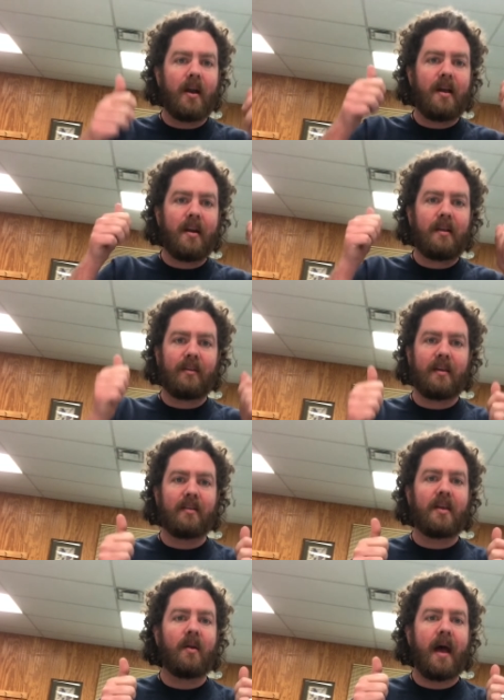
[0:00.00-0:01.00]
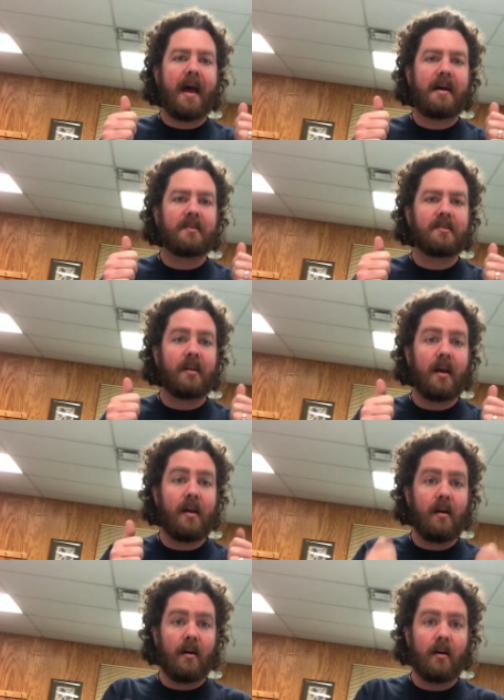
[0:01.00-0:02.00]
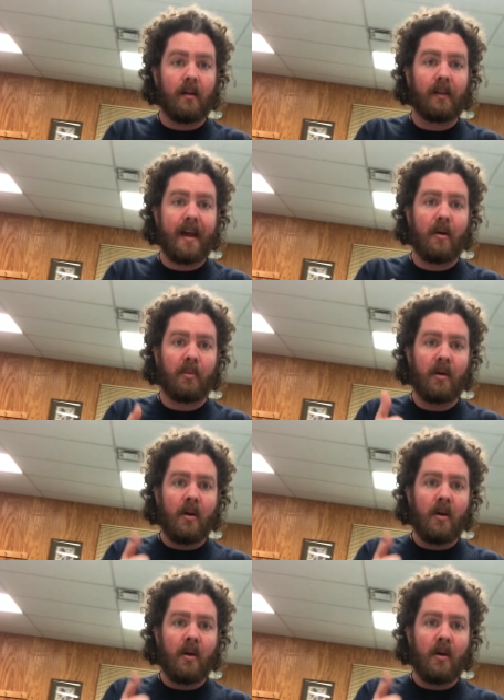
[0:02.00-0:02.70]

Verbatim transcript: anything that has a lamp